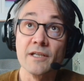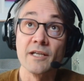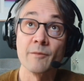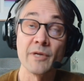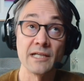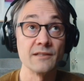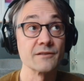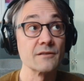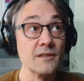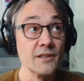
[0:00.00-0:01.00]
about
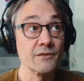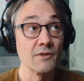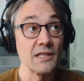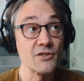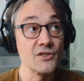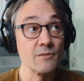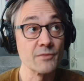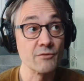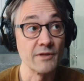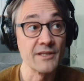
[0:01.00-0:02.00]
the relationship
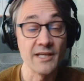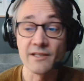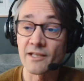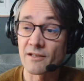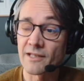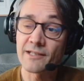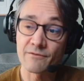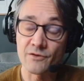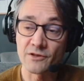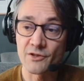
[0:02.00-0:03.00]
between that and a lack
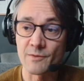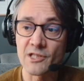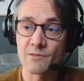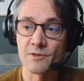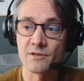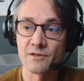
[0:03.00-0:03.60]
of knowledge management.